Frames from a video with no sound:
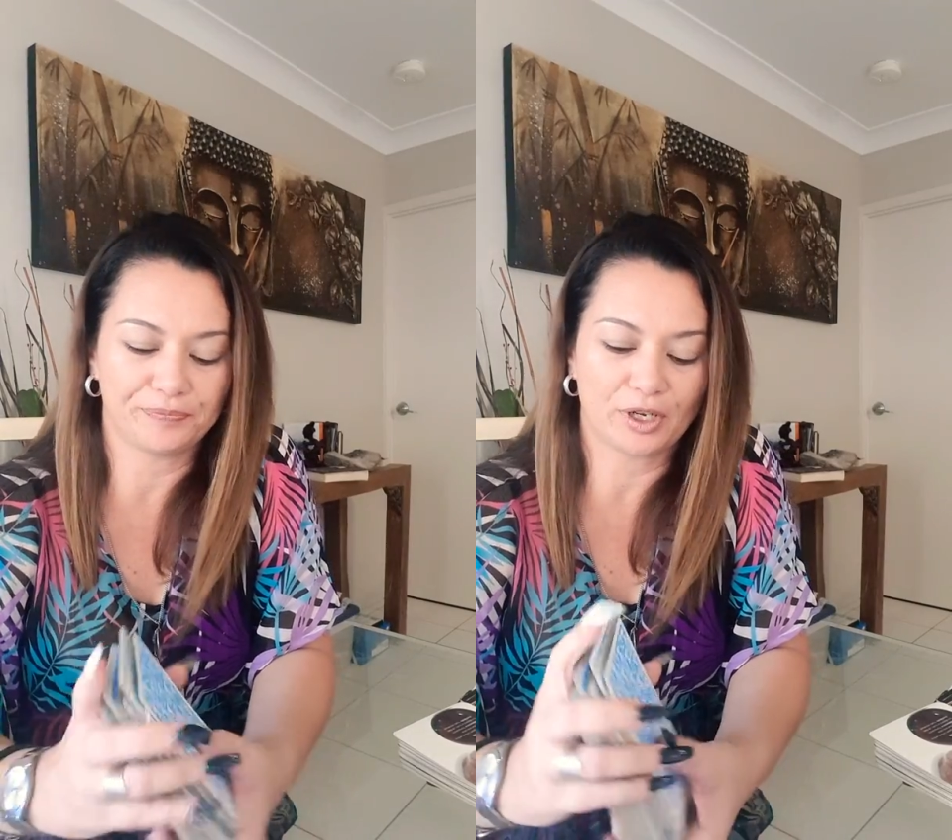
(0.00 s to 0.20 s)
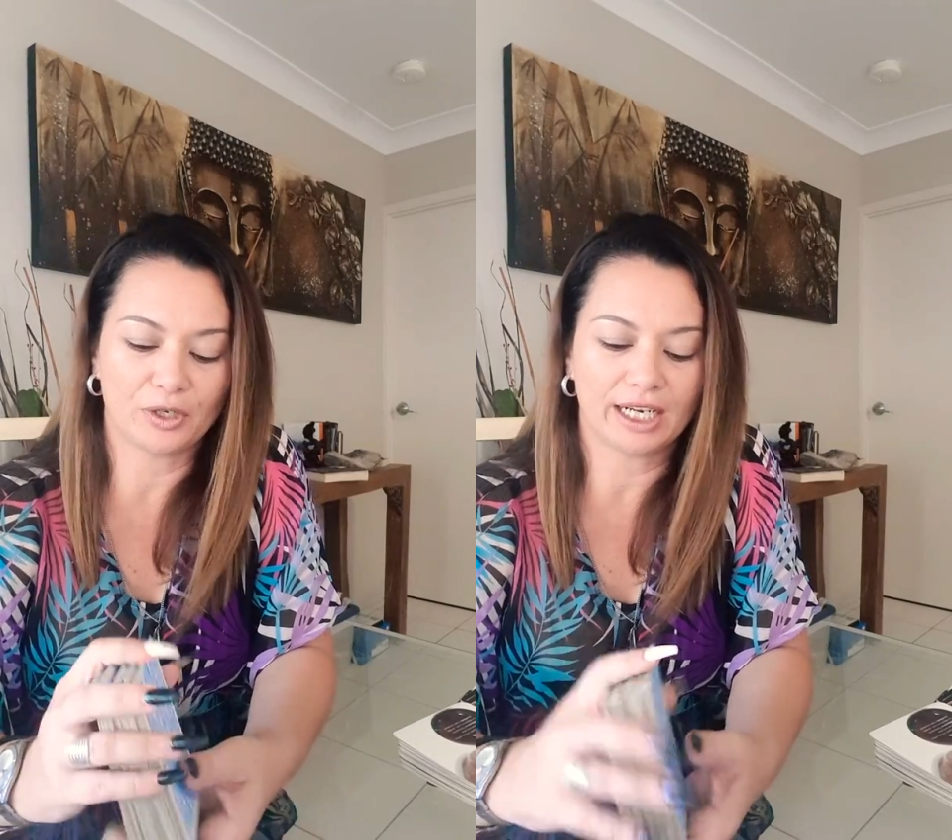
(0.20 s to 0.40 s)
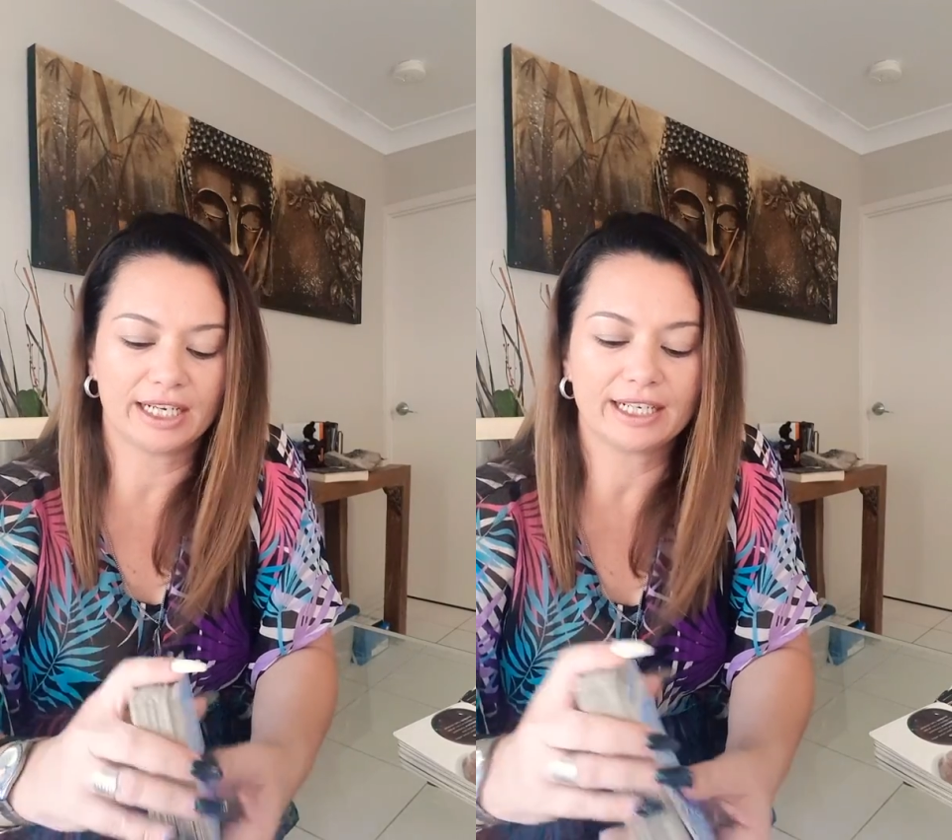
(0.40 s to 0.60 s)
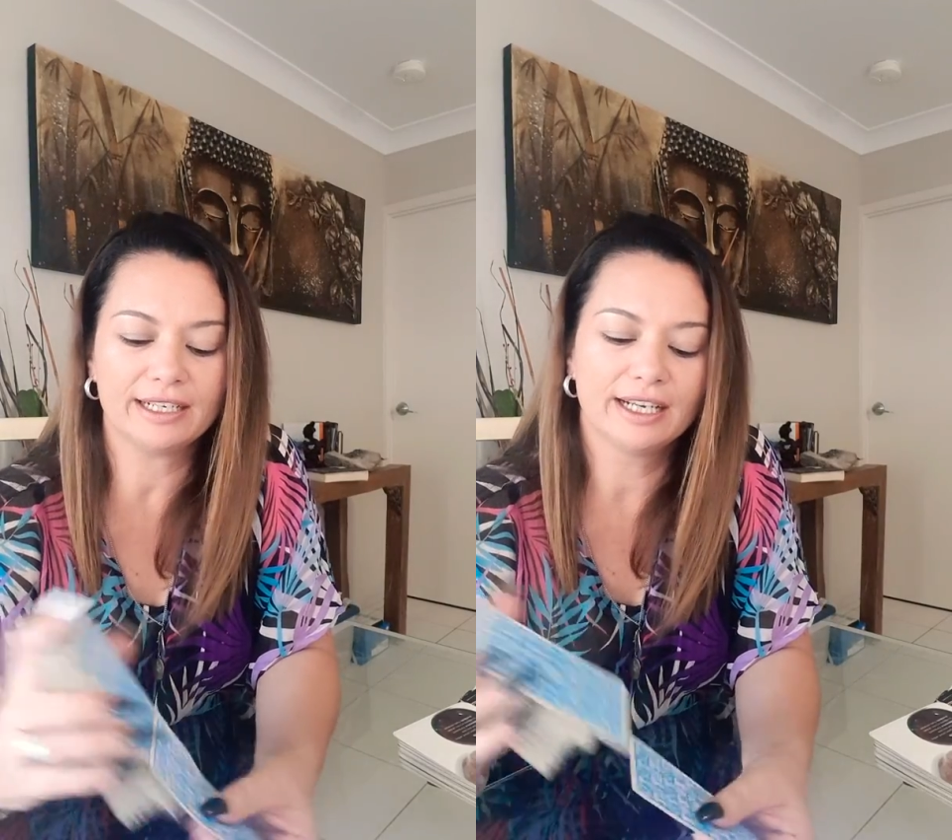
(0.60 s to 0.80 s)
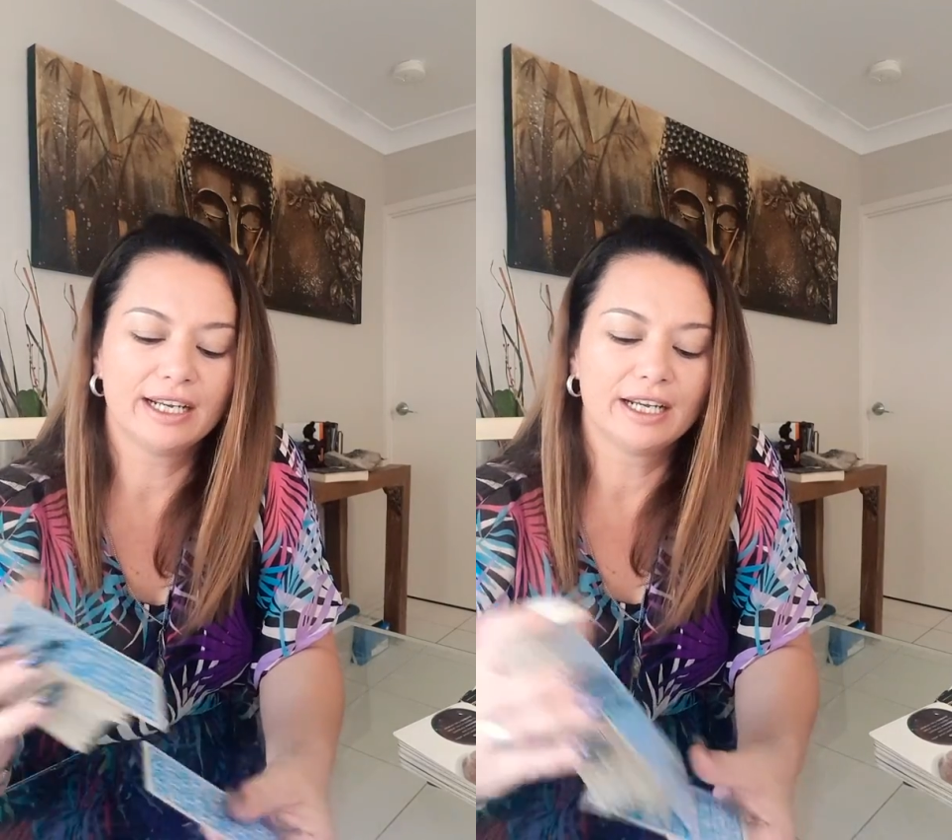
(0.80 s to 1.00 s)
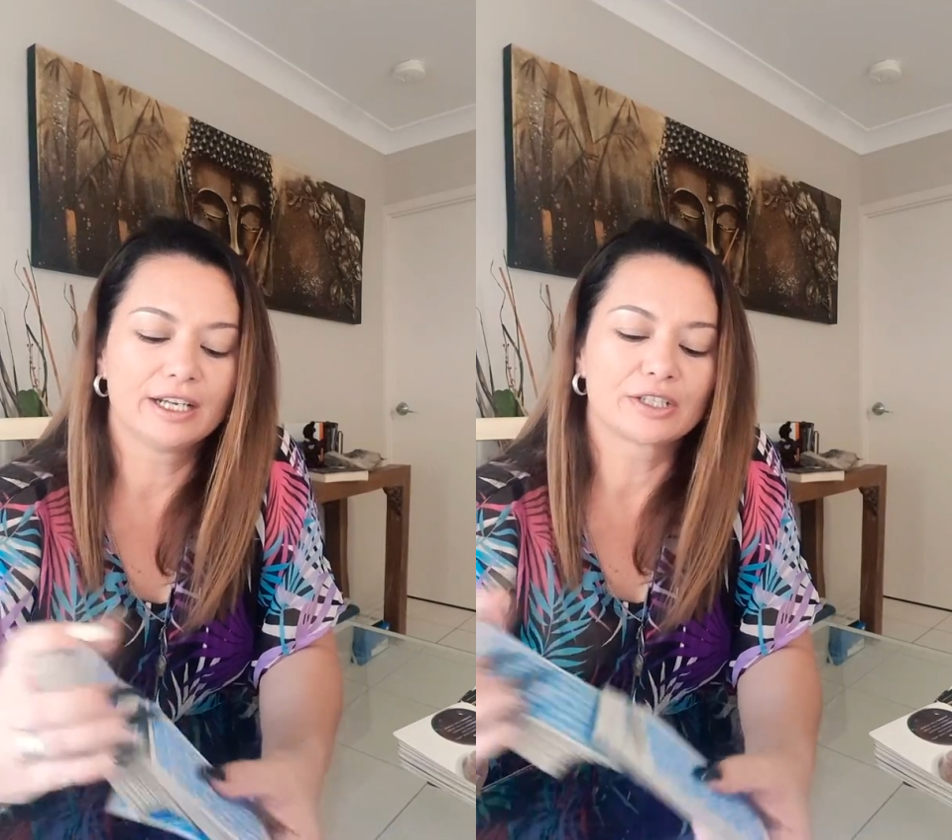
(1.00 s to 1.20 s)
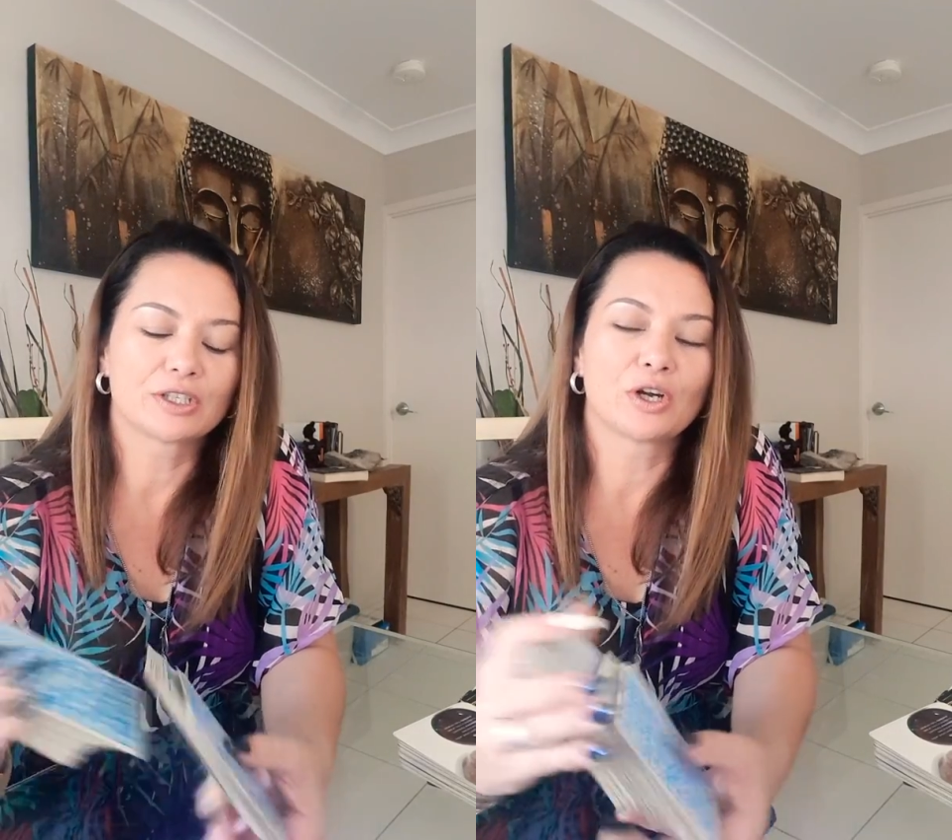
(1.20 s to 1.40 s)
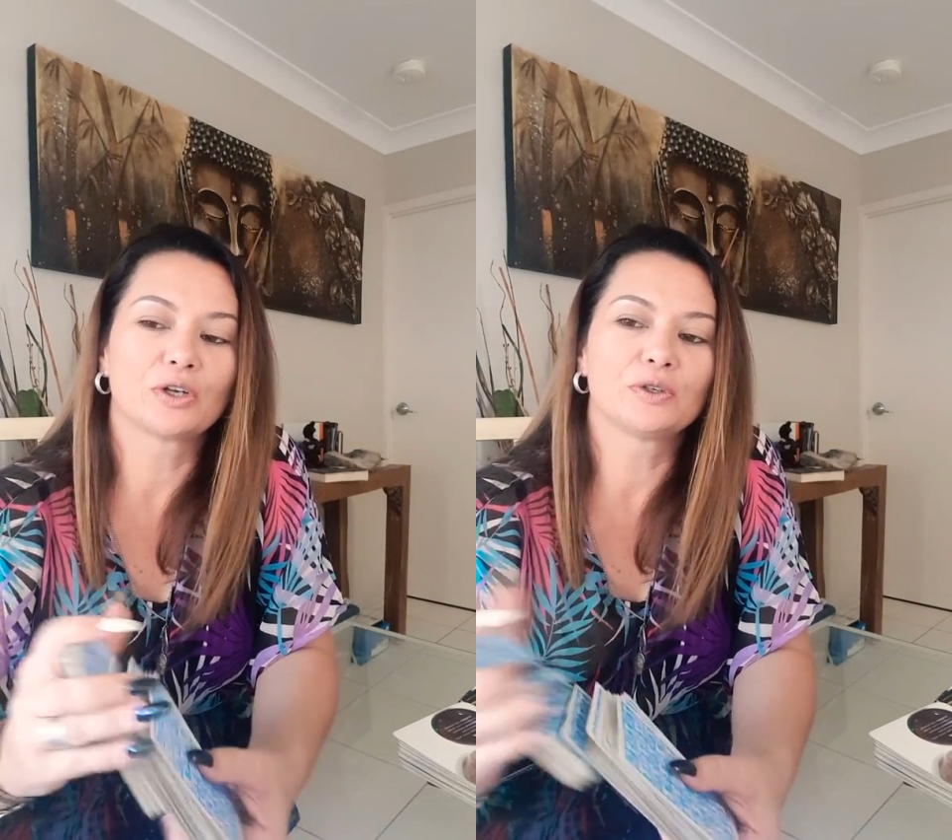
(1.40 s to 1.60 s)
okay?
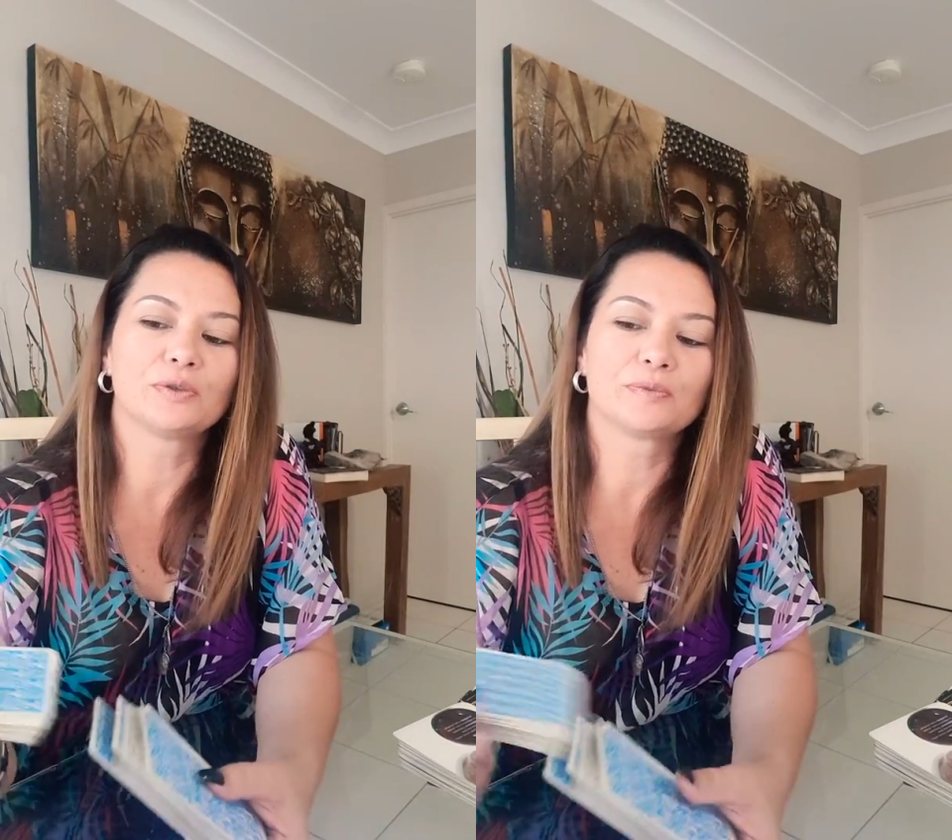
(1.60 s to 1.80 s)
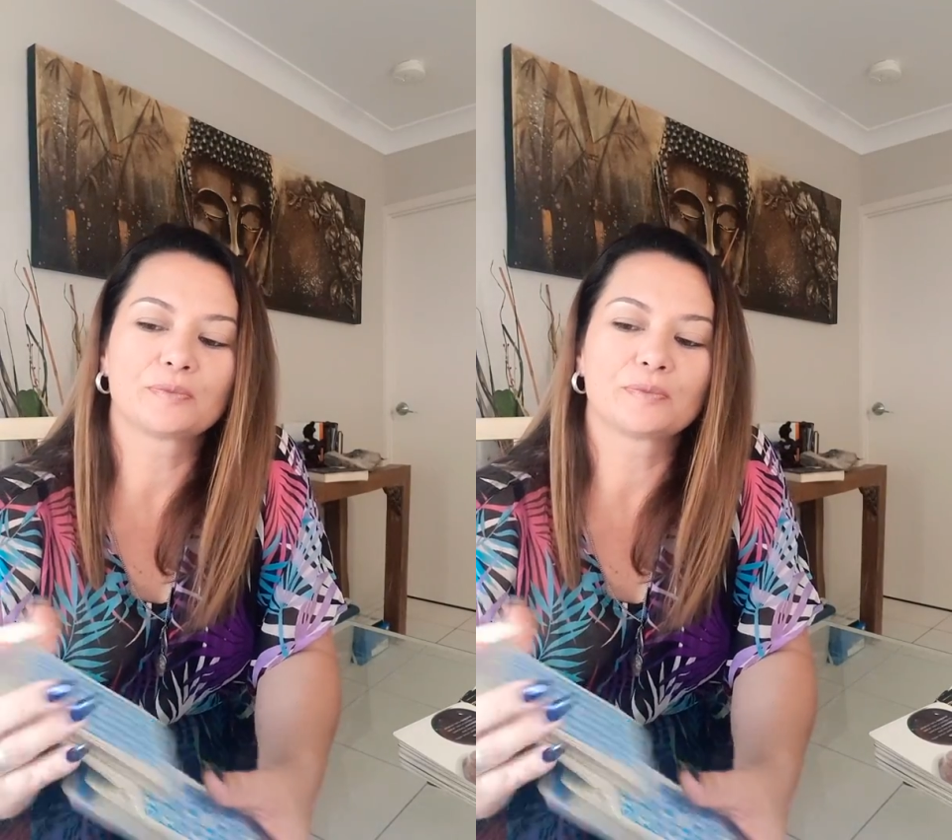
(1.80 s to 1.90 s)
So